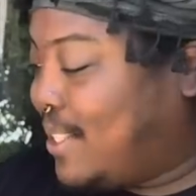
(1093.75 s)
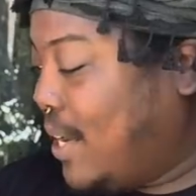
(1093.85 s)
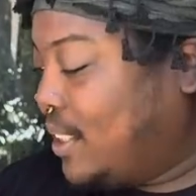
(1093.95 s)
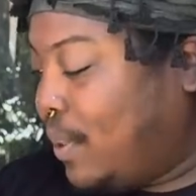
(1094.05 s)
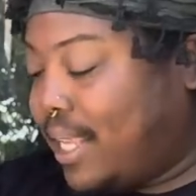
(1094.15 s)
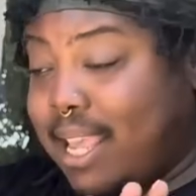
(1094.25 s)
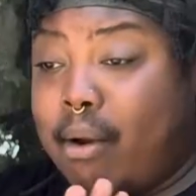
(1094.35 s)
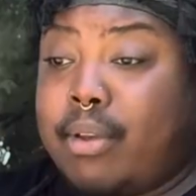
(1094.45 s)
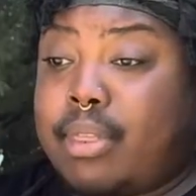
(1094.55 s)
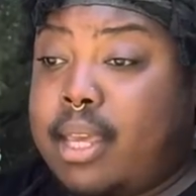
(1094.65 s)
So I just want to get
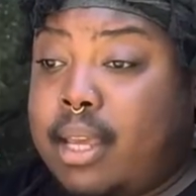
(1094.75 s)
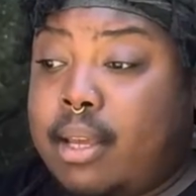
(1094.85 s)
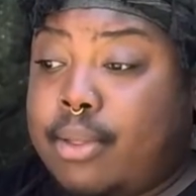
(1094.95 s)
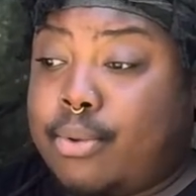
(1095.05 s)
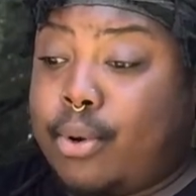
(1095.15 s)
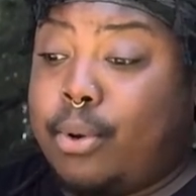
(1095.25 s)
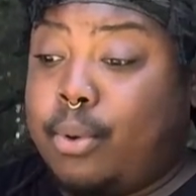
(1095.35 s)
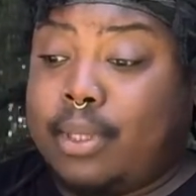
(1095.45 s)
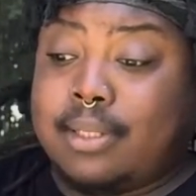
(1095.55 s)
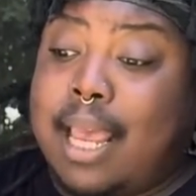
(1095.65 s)
everything
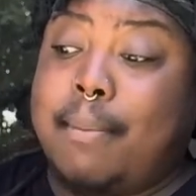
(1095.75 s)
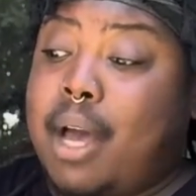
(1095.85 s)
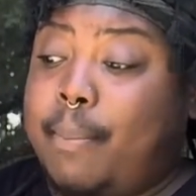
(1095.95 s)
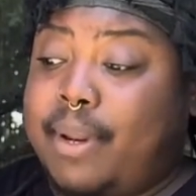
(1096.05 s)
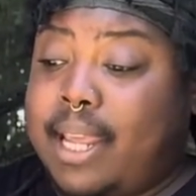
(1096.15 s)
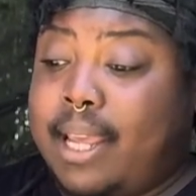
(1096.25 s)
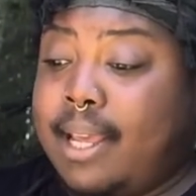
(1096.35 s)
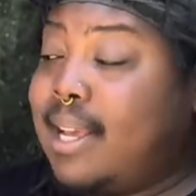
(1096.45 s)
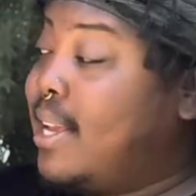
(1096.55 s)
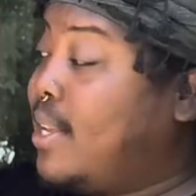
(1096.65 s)
through the same company.
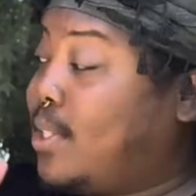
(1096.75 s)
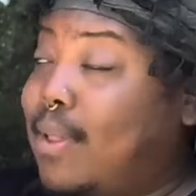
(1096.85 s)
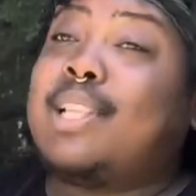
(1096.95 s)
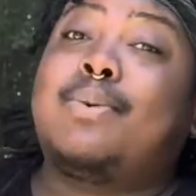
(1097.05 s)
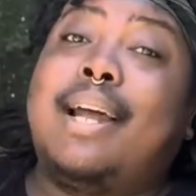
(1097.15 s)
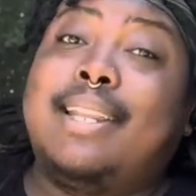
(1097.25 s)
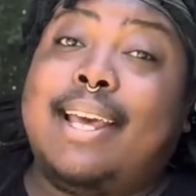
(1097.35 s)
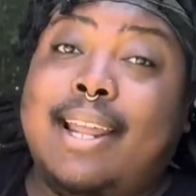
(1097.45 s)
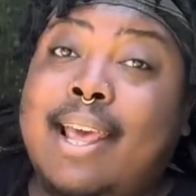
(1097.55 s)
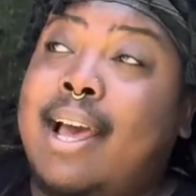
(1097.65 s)
So that's what I
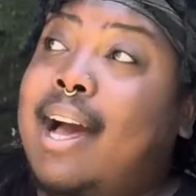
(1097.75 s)
did.